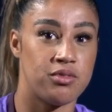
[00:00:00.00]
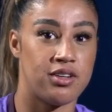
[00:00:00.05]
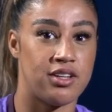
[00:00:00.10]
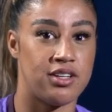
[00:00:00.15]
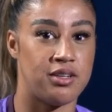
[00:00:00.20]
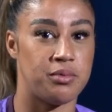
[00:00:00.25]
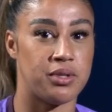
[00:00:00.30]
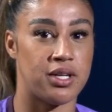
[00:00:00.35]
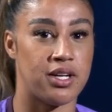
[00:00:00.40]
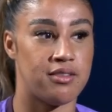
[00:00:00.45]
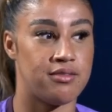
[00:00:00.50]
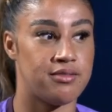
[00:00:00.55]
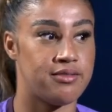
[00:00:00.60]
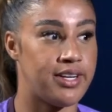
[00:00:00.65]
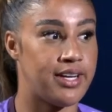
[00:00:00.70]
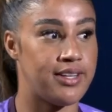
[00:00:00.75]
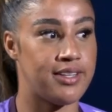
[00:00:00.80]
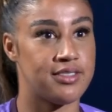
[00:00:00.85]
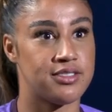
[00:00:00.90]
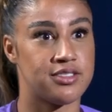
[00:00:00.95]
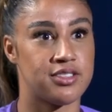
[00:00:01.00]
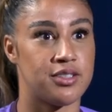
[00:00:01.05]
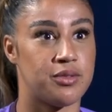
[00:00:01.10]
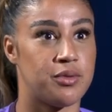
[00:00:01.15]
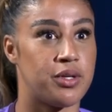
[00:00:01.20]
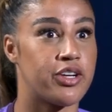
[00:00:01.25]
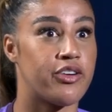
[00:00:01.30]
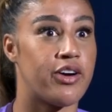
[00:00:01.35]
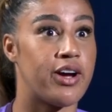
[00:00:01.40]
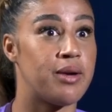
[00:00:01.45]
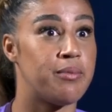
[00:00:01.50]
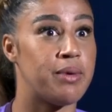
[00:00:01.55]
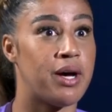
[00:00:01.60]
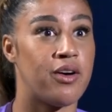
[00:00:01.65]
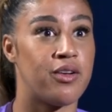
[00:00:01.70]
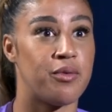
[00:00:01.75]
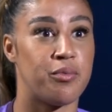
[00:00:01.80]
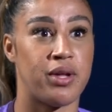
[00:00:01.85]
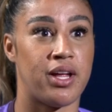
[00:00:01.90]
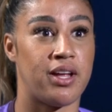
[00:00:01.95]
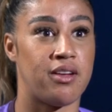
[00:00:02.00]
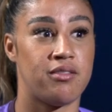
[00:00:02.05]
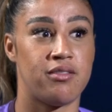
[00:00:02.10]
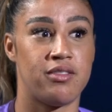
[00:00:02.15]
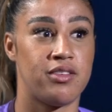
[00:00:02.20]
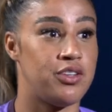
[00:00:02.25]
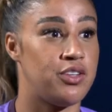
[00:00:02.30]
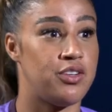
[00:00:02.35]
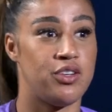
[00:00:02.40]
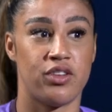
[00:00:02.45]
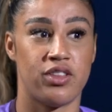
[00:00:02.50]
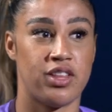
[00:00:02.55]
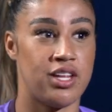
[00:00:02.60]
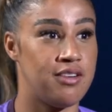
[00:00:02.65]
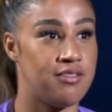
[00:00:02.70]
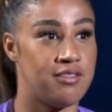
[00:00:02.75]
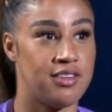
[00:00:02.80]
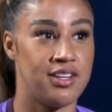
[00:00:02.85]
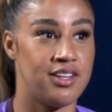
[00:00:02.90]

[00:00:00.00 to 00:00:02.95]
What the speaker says: And he'd be like, right then, so what are you crying about? I'd be like, nothing.